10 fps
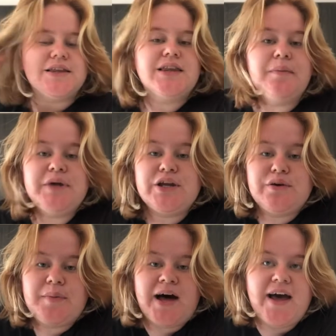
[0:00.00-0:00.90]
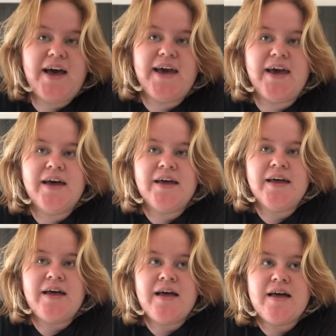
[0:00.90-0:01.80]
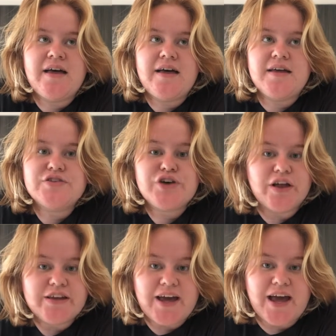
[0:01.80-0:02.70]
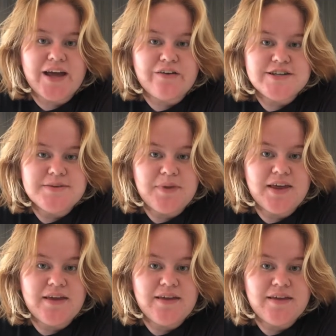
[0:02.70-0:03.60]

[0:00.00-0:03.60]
let me do my chocolate cake recipe.